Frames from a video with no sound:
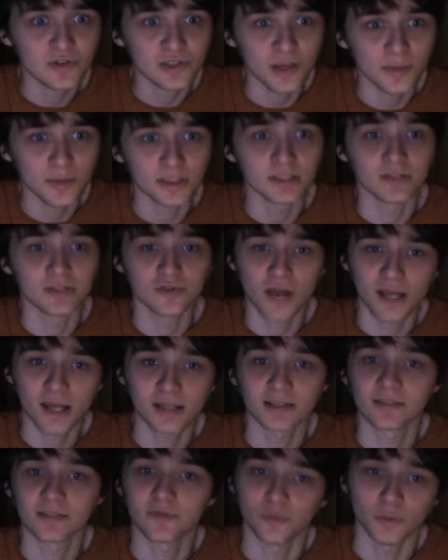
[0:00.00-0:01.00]
summon
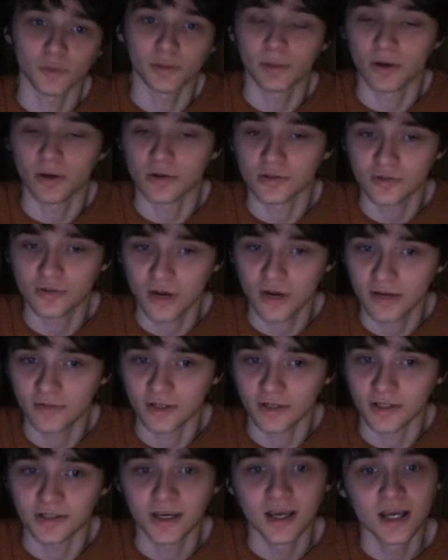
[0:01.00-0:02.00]
dragons from your opponent's
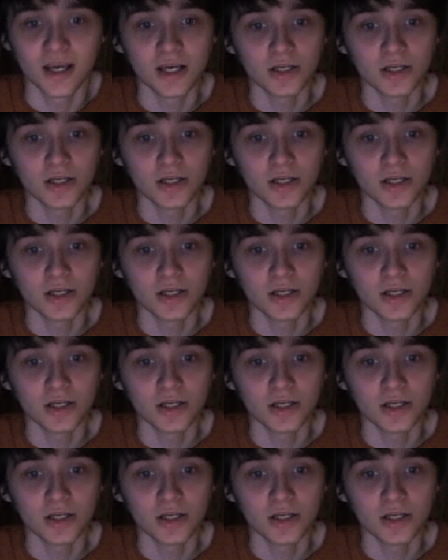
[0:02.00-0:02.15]
graveyard.